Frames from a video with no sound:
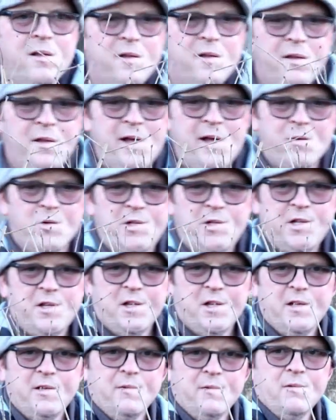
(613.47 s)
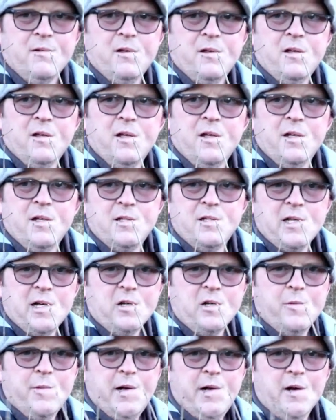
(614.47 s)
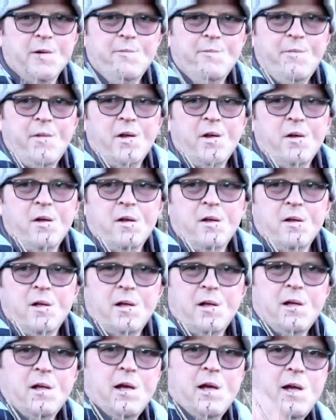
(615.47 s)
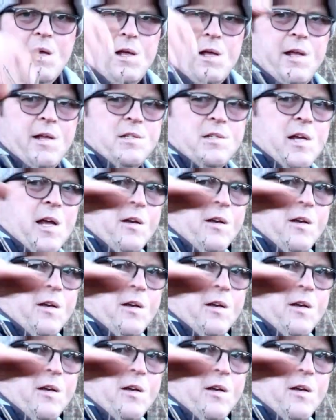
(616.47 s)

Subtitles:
there, what do you think? Is that coming on? It's kind